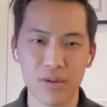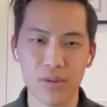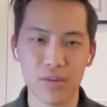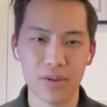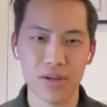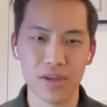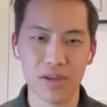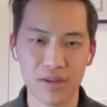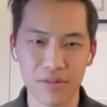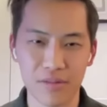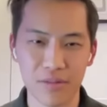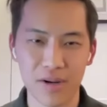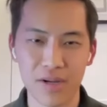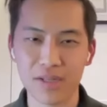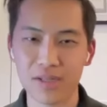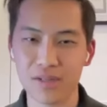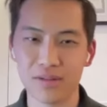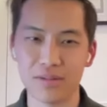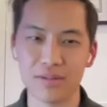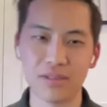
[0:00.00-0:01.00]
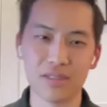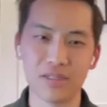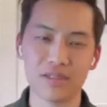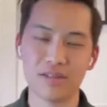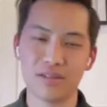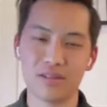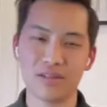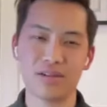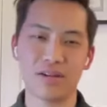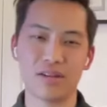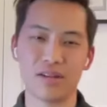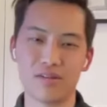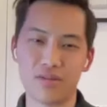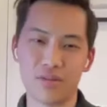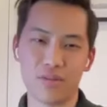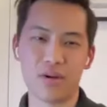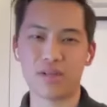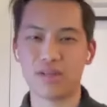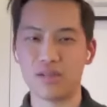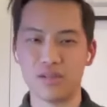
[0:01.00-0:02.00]
Who do we want to give work to? We just start
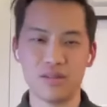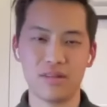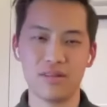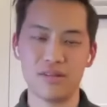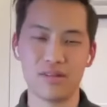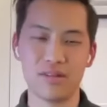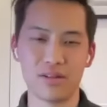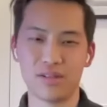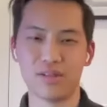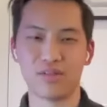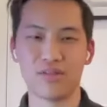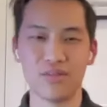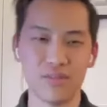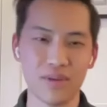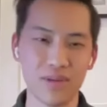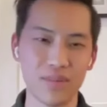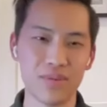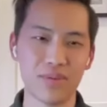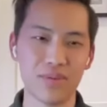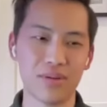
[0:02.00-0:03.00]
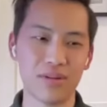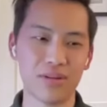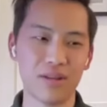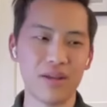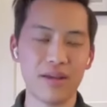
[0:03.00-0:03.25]
giving work to different people.